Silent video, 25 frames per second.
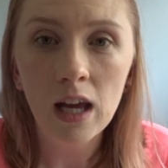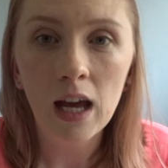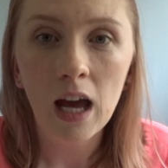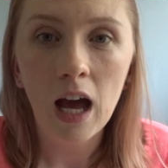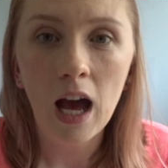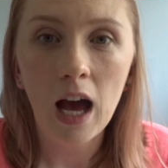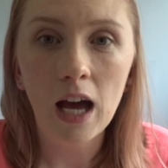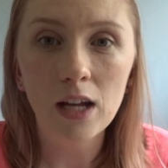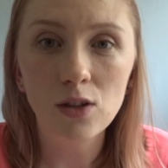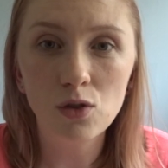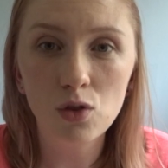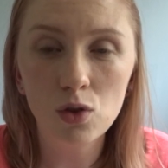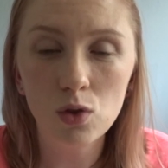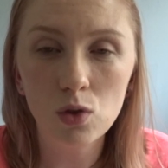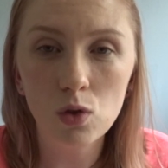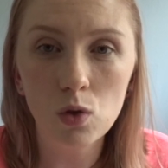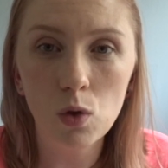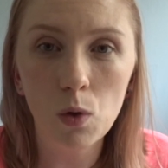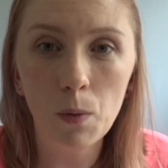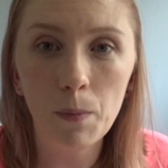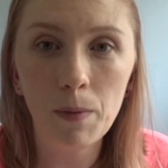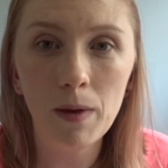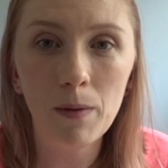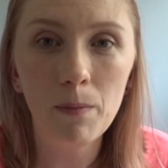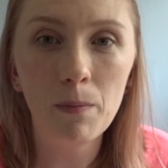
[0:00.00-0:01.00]
I do
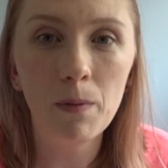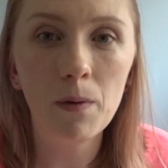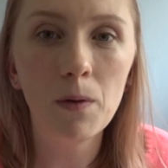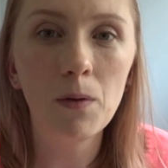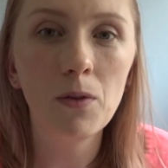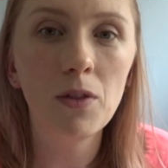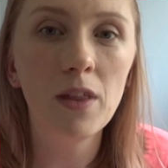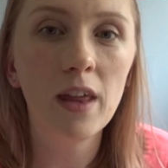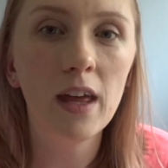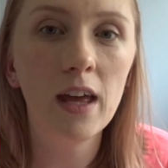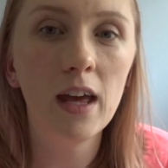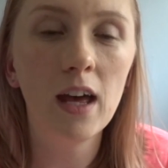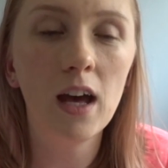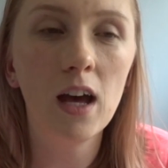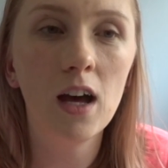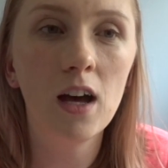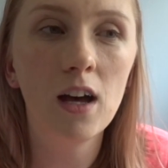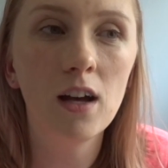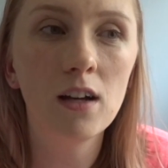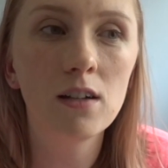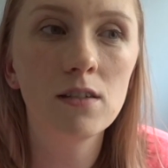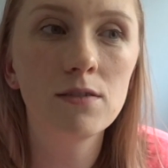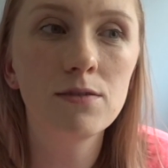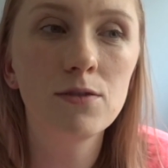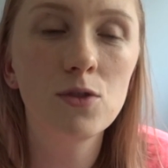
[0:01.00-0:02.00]
know people that
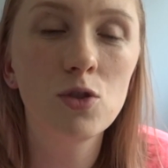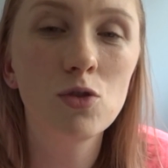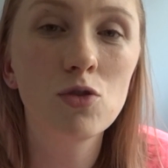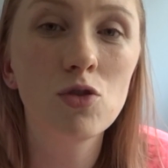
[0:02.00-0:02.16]
have